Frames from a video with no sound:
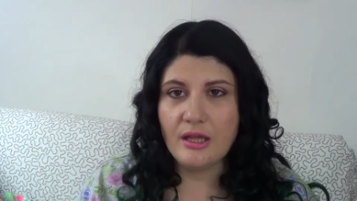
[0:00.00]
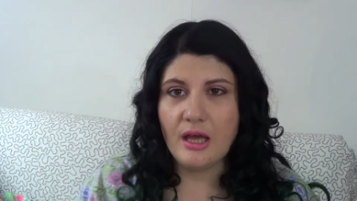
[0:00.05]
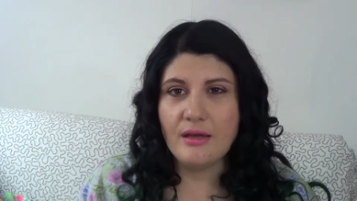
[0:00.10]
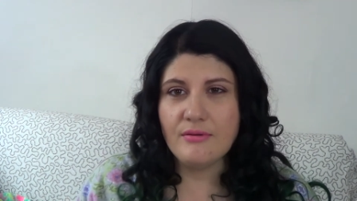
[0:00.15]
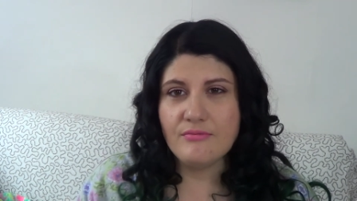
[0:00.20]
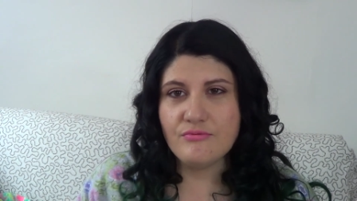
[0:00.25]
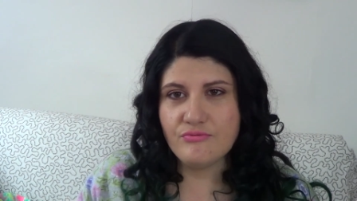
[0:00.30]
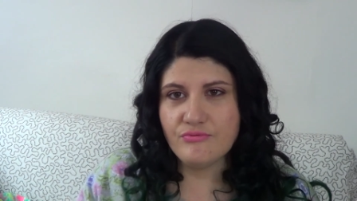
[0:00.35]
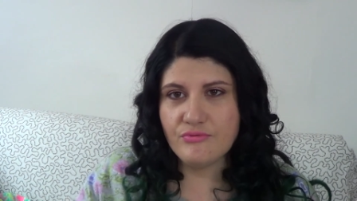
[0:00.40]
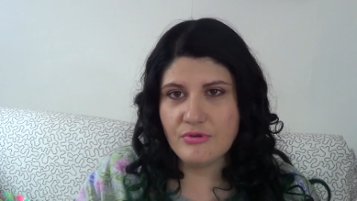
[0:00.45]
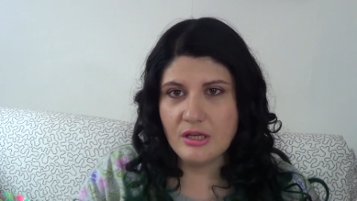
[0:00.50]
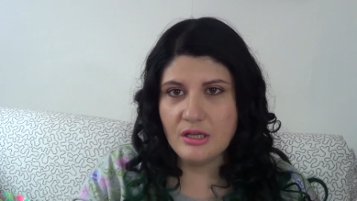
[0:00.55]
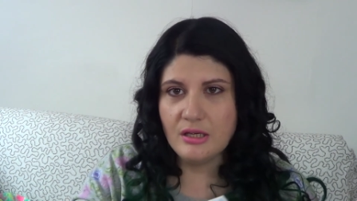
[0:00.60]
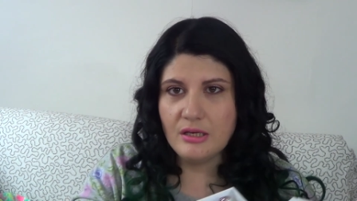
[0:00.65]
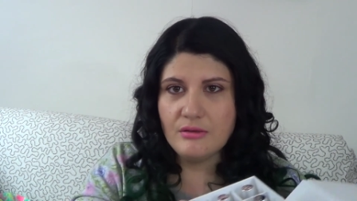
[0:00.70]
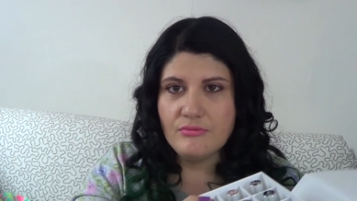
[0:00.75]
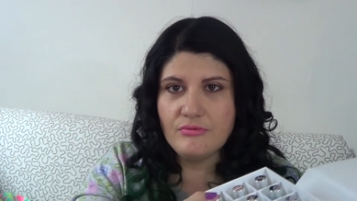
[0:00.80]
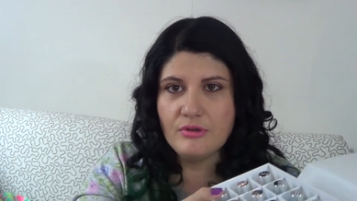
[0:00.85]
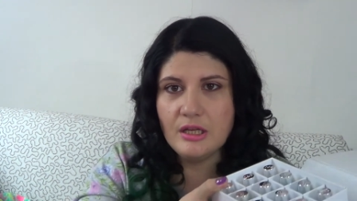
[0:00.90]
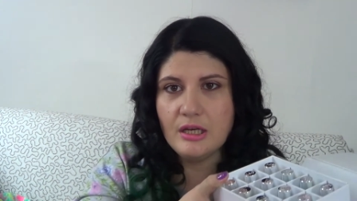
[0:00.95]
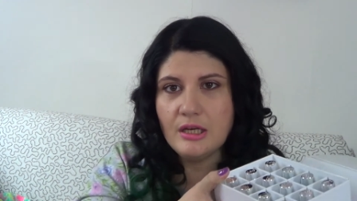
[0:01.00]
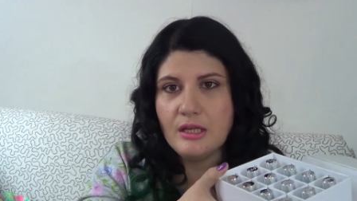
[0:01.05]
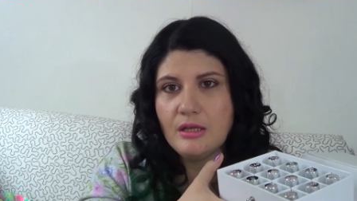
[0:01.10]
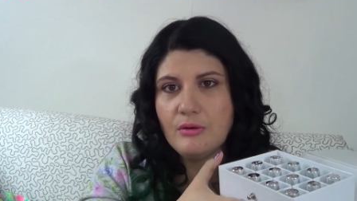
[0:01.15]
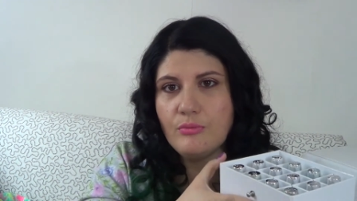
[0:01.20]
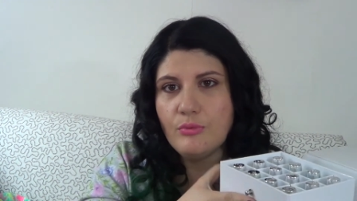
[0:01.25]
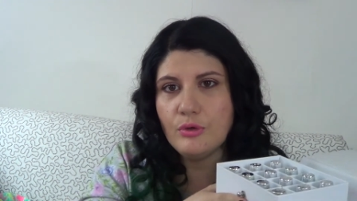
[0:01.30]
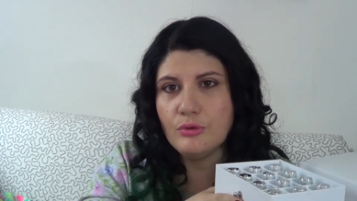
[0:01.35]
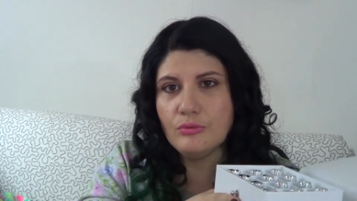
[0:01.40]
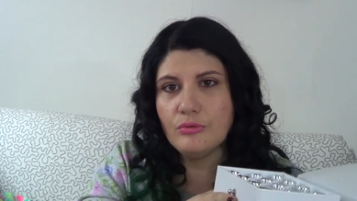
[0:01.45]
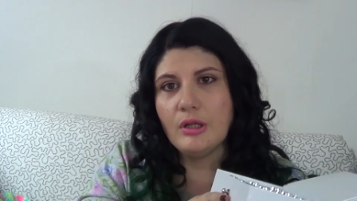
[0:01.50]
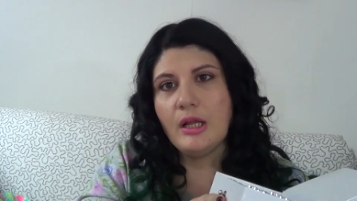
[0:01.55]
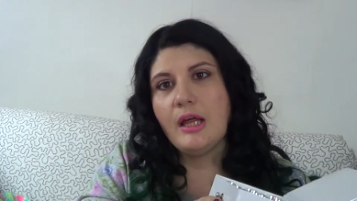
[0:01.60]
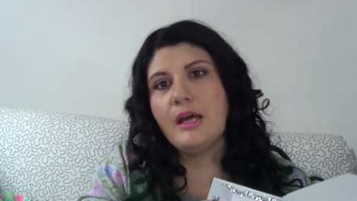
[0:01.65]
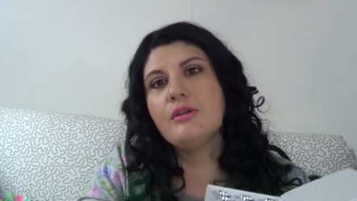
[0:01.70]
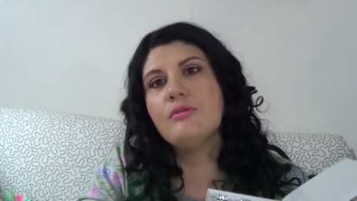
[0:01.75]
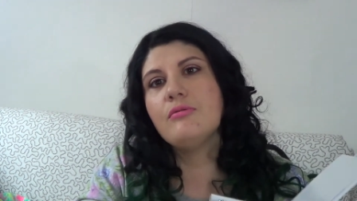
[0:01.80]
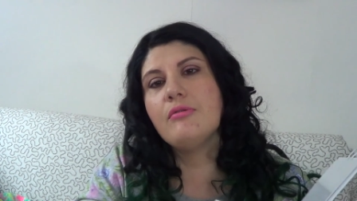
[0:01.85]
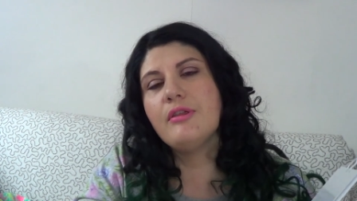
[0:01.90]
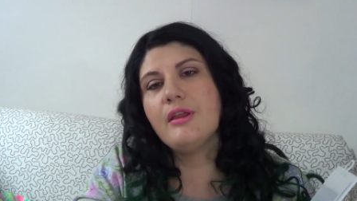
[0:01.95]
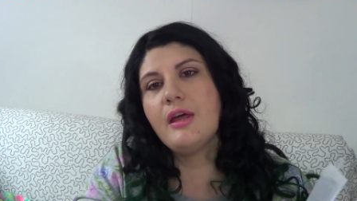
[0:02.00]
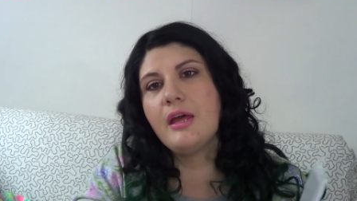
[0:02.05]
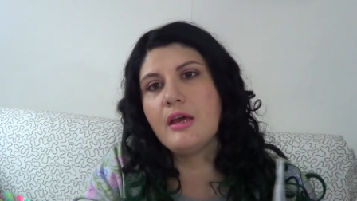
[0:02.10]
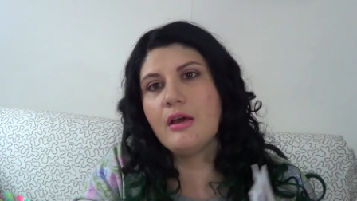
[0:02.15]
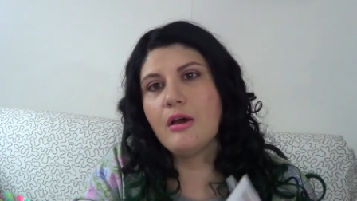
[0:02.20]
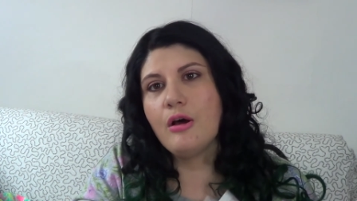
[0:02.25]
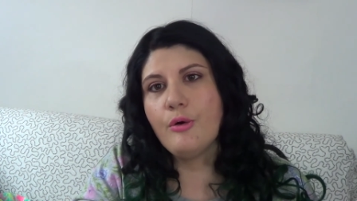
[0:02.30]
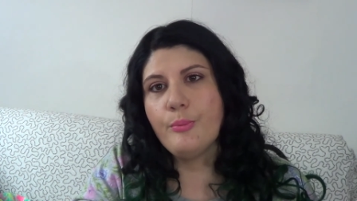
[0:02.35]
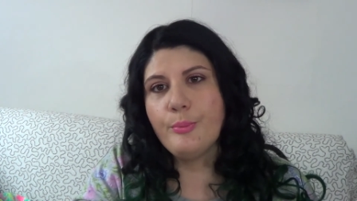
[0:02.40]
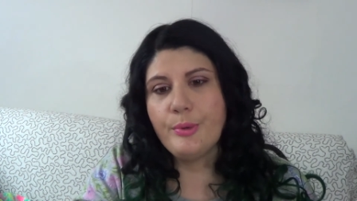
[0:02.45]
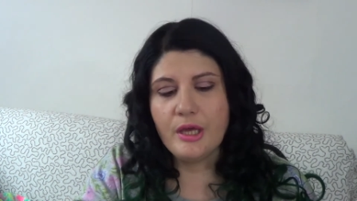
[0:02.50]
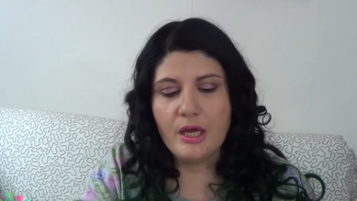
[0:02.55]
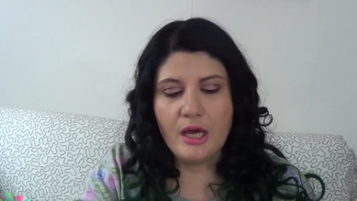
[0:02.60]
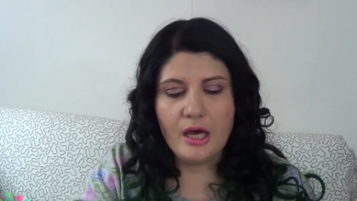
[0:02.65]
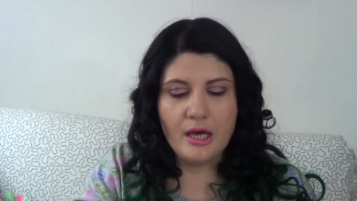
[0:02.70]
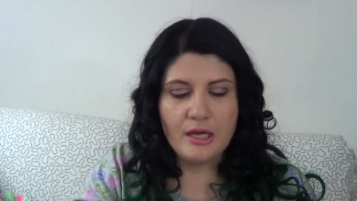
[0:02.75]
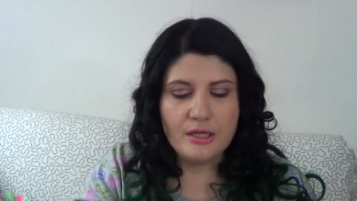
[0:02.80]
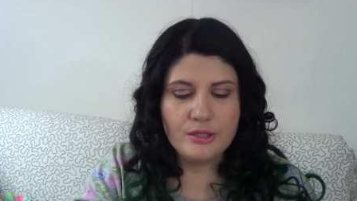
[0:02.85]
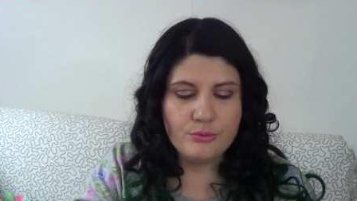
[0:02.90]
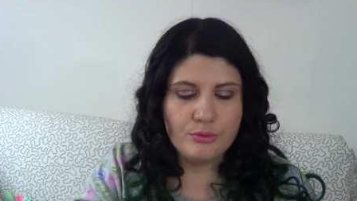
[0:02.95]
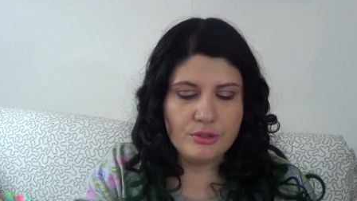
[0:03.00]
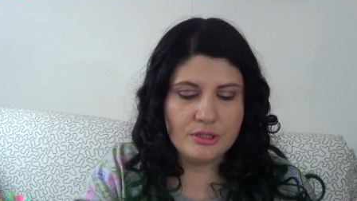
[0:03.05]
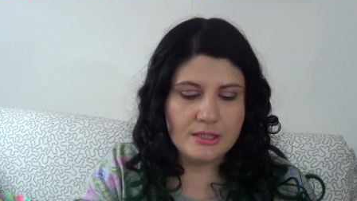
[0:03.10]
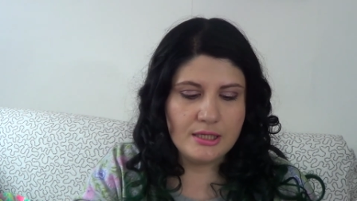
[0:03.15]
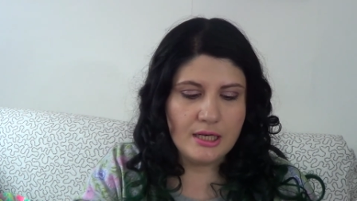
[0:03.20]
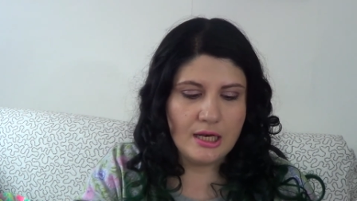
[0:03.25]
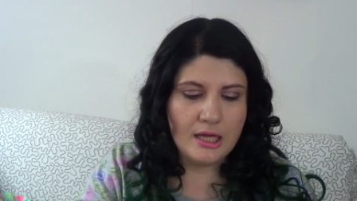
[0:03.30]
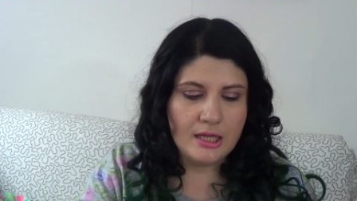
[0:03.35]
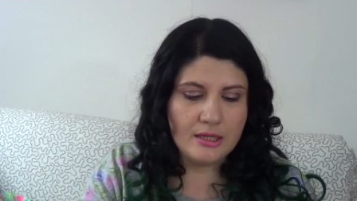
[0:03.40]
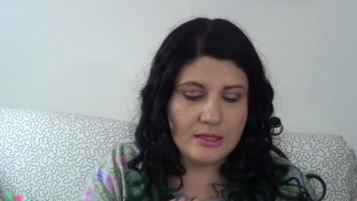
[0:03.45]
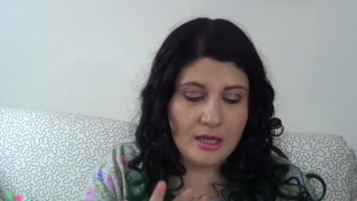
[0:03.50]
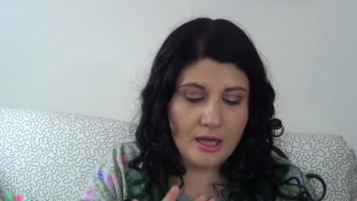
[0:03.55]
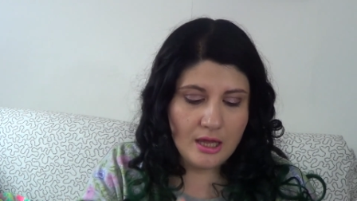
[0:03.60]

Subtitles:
I really would like to thank OPI Switzerland